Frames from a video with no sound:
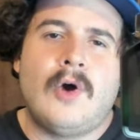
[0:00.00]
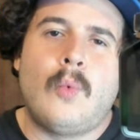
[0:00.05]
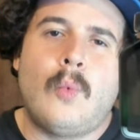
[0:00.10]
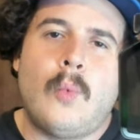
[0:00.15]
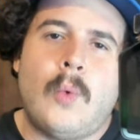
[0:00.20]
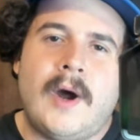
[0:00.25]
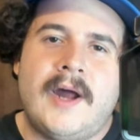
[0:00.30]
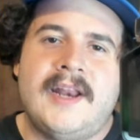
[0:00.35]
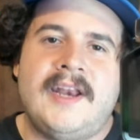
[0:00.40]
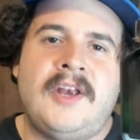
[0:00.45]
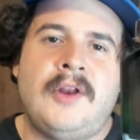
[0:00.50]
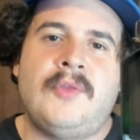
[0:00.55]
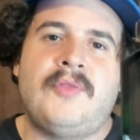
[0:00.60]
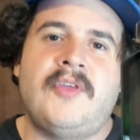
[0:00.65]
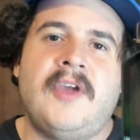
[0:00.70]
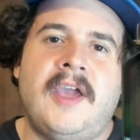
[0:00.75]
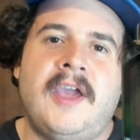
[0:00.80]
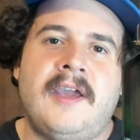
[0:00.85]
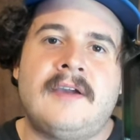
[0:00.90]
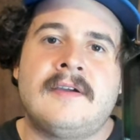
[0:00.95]
What did you
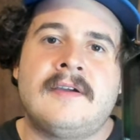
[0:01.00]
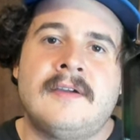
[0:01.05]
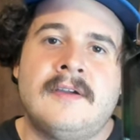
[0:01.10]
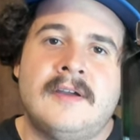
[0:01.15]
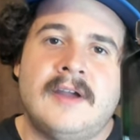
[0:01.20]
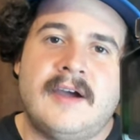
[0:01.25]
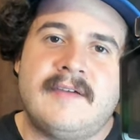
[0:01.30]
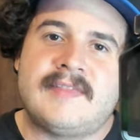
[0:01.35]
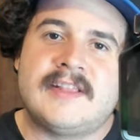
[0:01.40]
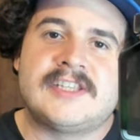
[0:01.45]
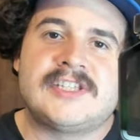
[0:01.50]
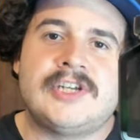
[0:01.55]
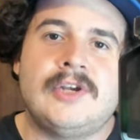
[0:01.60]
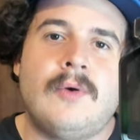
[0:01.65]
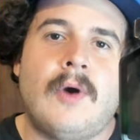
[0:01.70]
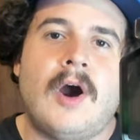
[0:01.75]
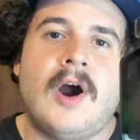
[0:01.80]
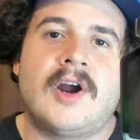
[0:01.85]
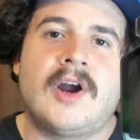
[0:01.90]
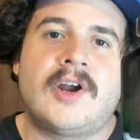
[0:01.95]
think of the
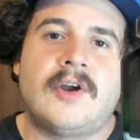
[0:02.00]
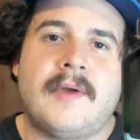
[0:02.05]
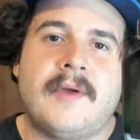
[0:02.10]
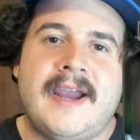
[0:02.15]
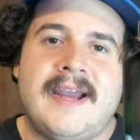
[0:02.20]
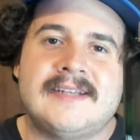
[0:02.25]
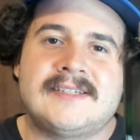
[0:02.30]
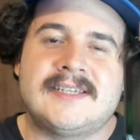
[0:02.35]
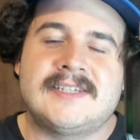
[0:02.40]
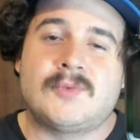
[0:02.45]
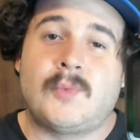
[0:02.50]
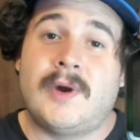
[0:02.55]
two ARCA races?